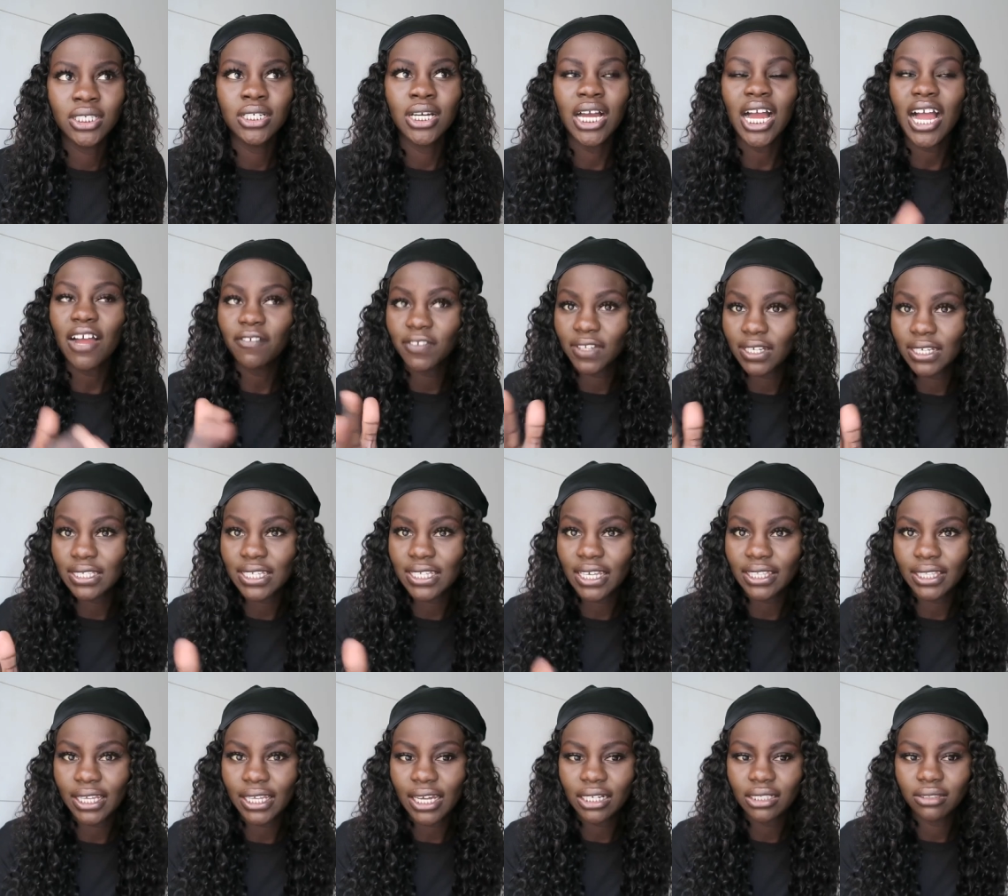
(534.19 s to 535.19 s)
after he said
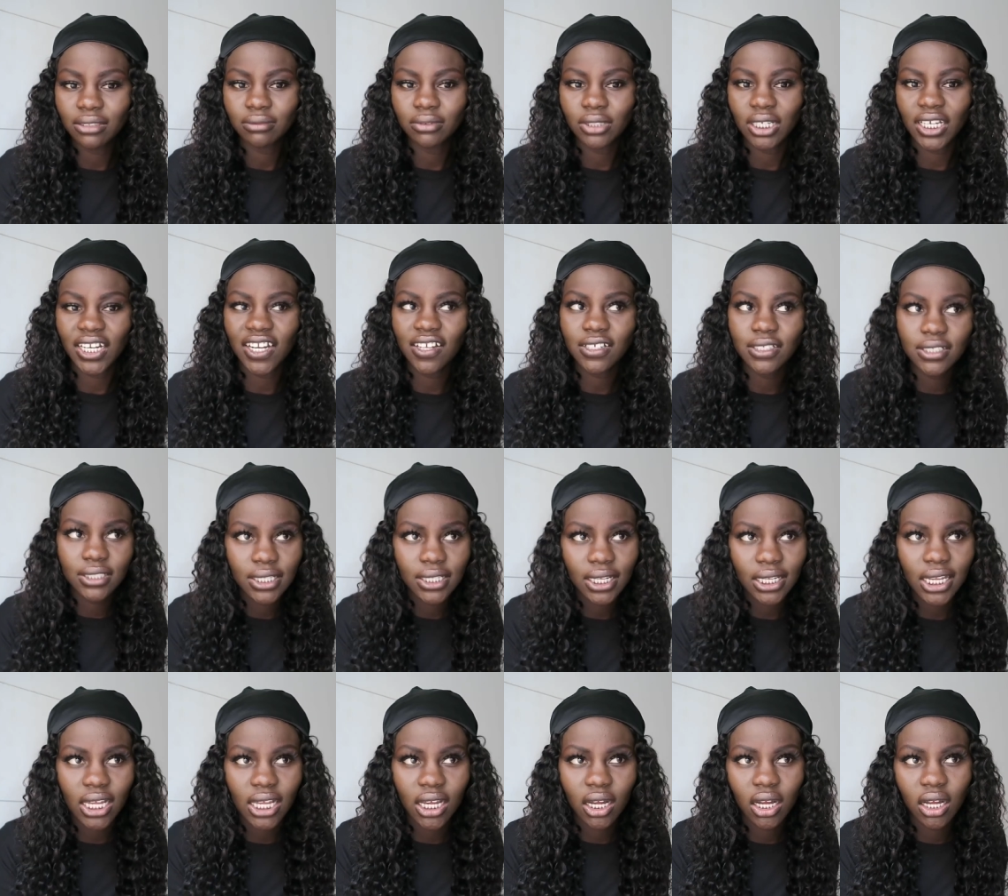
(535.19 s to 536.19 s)
that and i was there
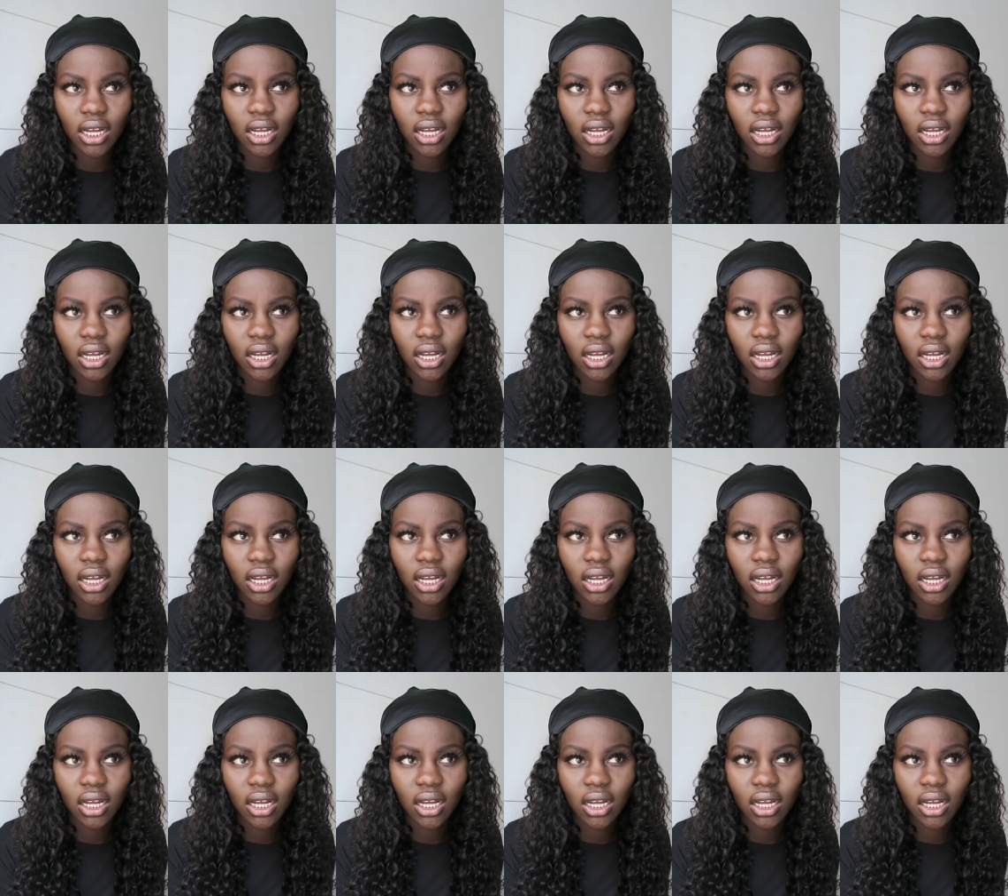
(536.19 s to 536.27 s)
like